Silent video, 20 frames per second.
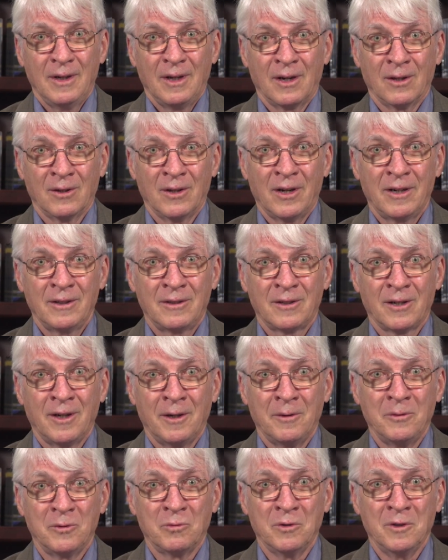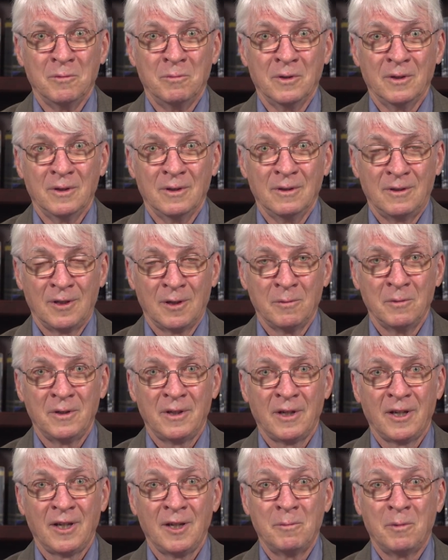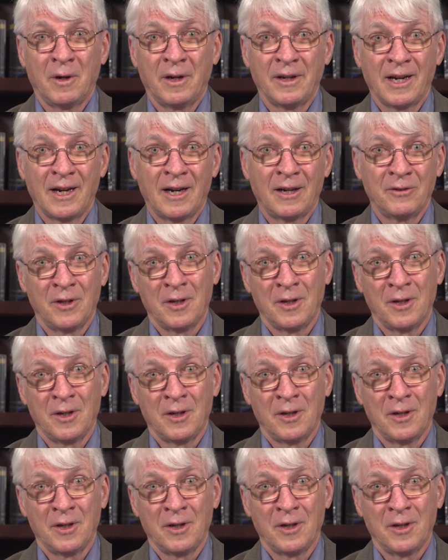And a lot of times we've been intimidated by how